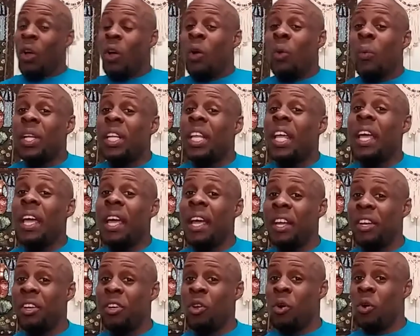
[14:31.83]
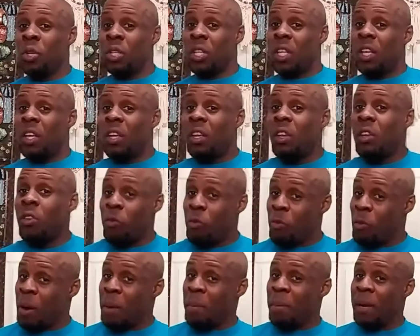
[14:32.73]
with 8 note,
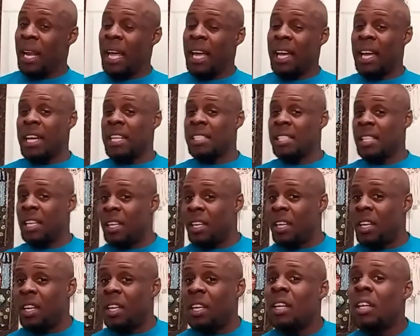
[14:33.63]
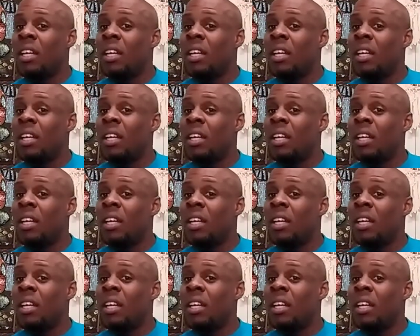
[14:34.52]
remember like I said,